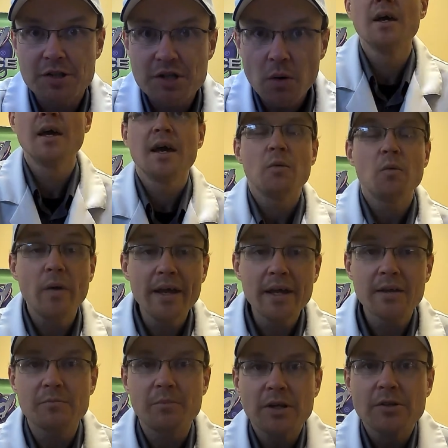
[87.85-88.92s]
So we
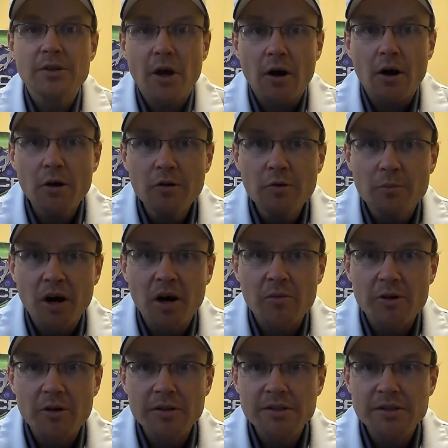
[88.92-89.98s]
can build our own
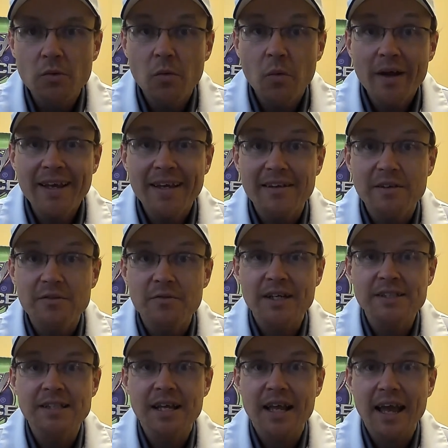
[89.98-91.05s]
barometer so we can
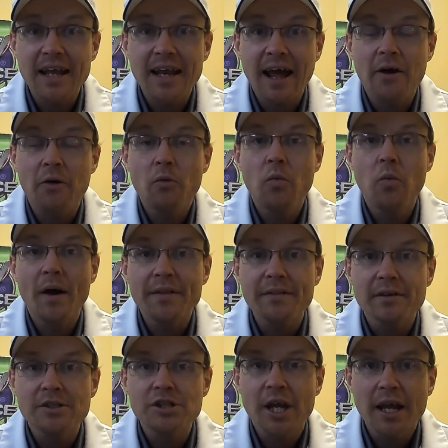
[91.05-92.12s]
investigate how
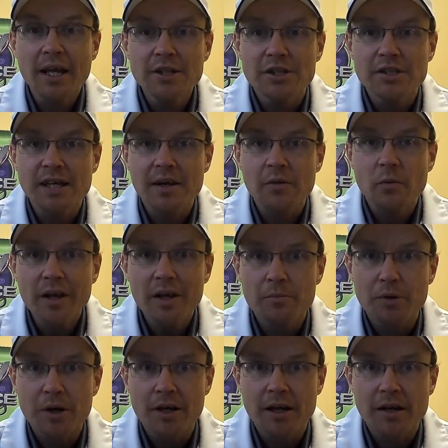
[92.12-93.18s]
weather changes, and we can
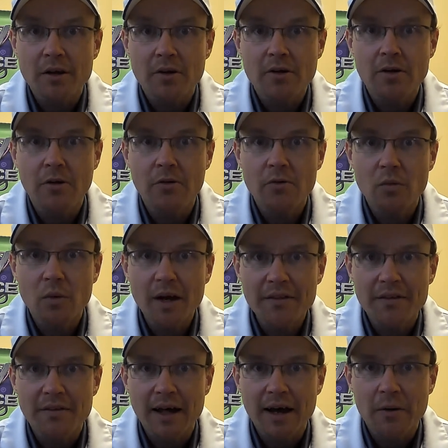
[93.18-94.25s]
predict our own
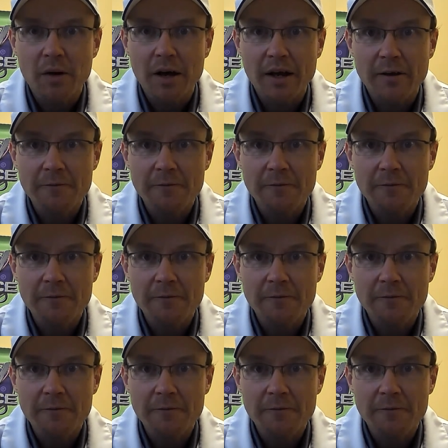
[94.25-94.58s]
weather that way.